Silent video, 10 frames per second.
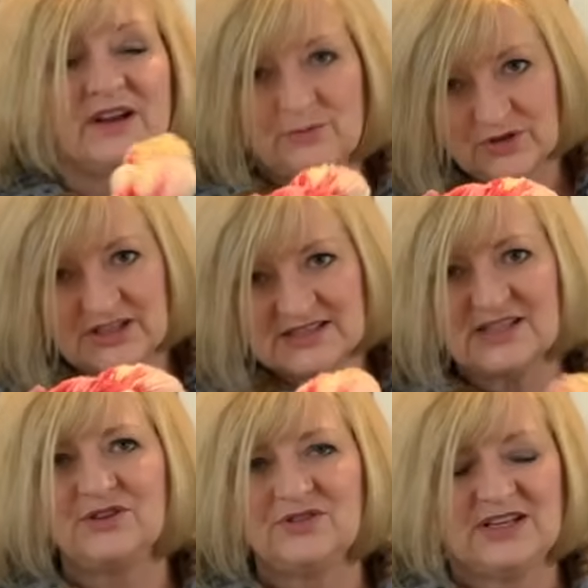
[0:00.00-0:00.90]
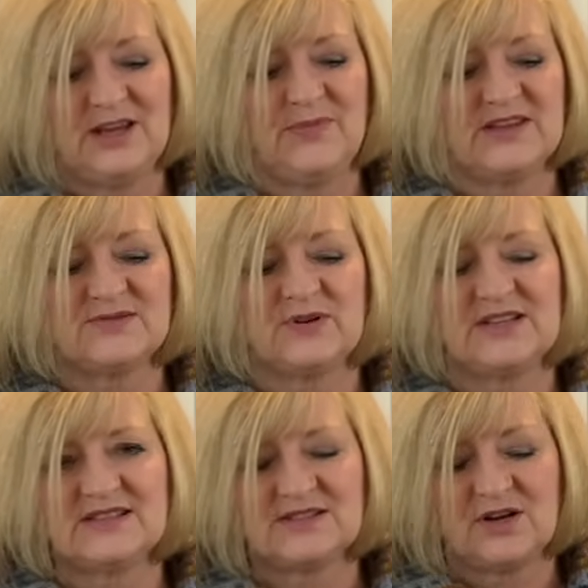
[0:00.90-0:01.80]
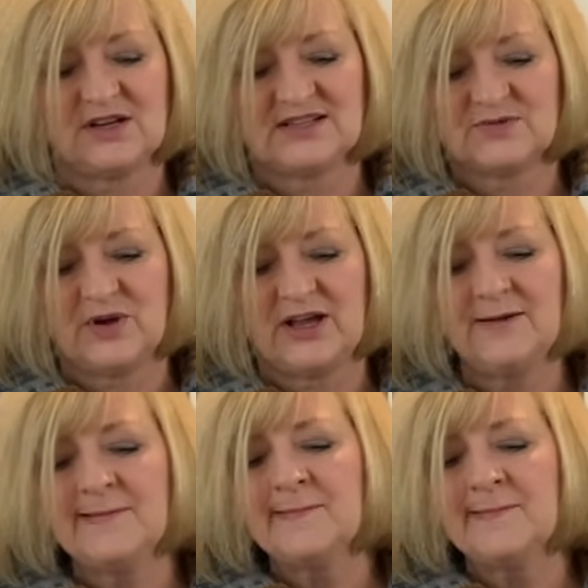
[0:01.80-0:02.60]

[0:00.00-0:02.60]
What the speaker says: and we'll continue to keep this one in stock as well.